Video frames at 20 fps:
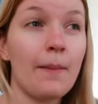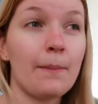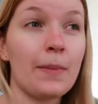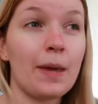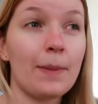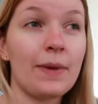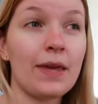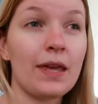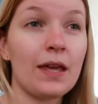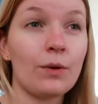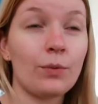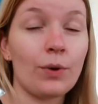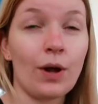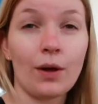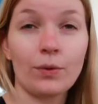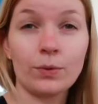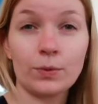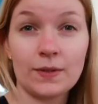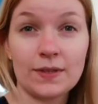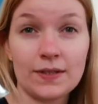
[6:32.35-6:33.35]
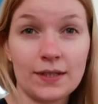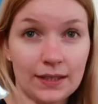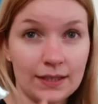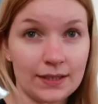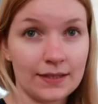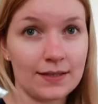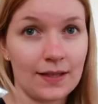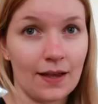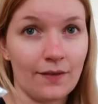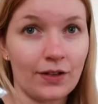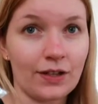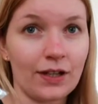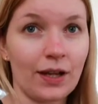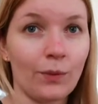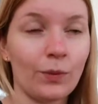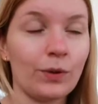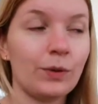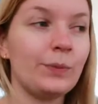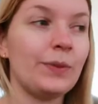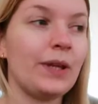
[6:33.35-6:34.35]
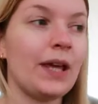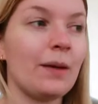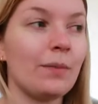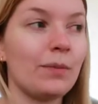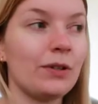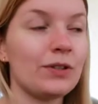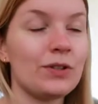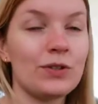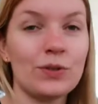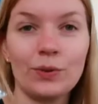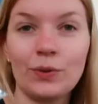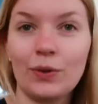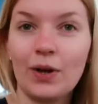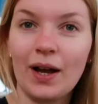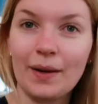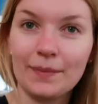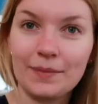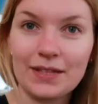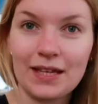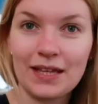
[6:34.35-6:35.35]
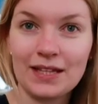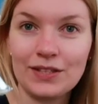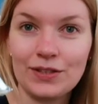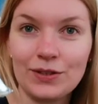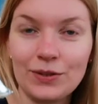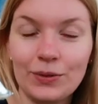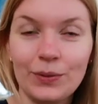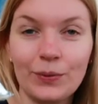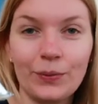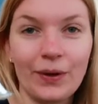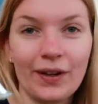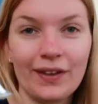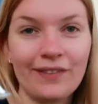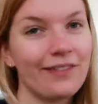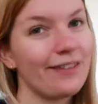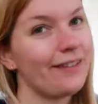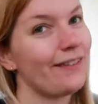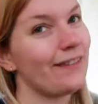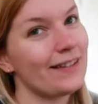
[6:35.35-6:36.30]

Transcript: maybe around 6-7 I will be able to update you with